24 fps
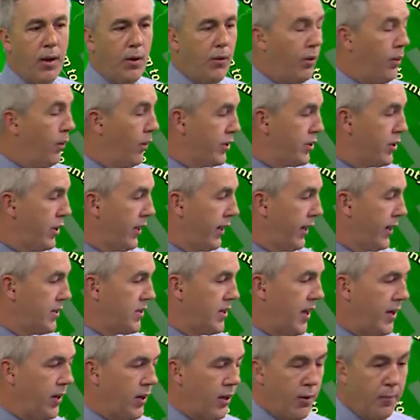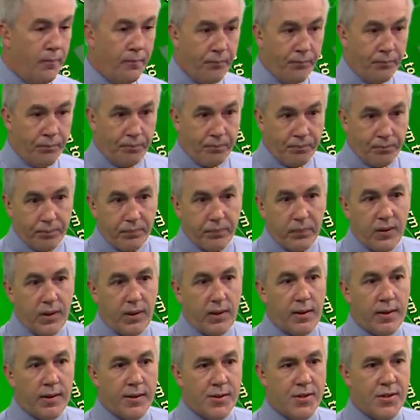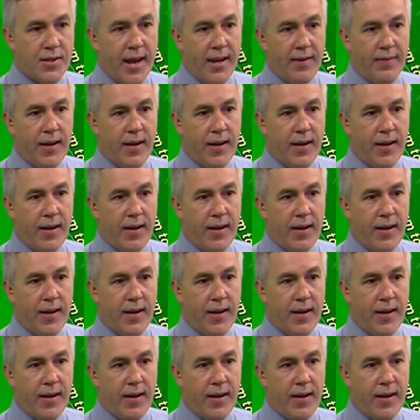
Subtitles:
I want you to continue, stay